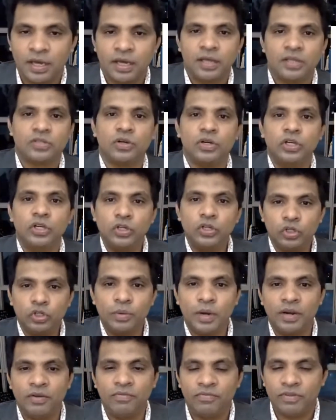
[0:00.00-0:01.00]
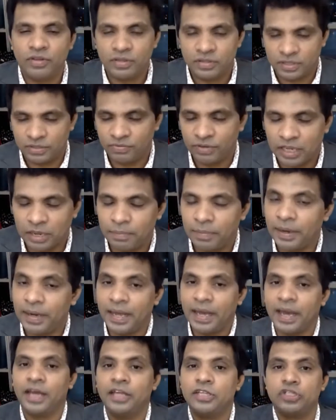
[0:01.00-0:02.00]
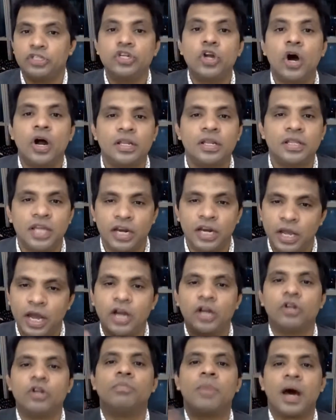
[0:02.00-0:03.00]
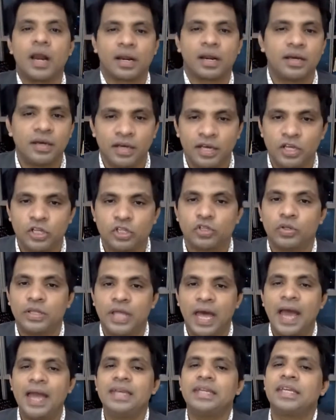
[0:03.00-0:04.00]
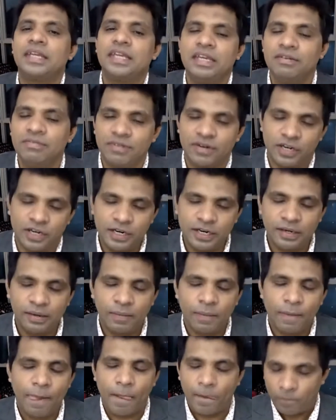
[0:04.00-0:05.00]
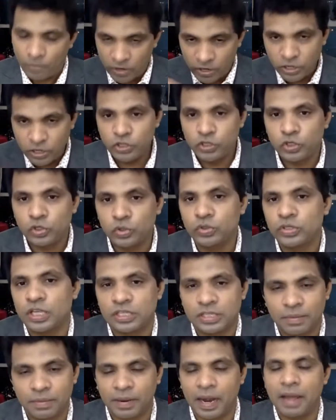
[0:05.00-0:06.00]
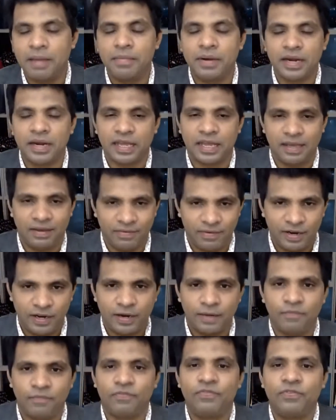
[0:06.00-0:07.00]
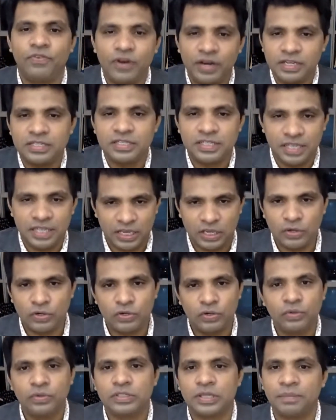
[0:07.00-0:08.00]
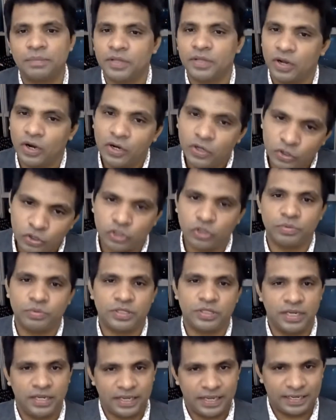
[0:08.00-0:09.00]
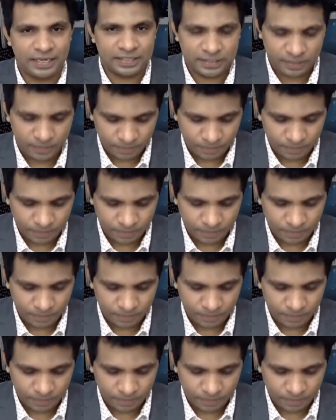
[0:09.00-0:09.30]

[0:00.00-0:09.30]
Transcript: So YouTube and Wikipedia is not very hard to mark. So that keyword, when you choose as a primary keyword, first thing you do something called YouTube syndication.